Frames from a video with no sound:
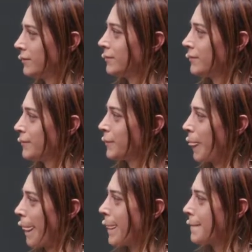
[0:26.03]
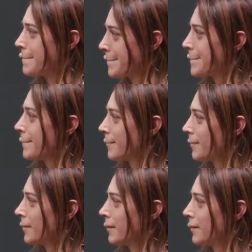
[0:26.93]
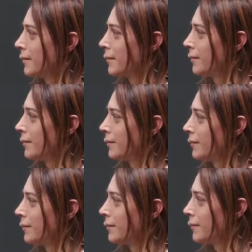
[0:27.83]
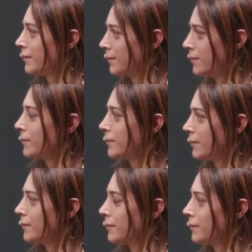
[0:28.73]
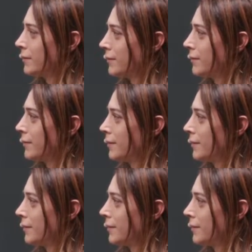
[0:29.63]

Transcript: (silent)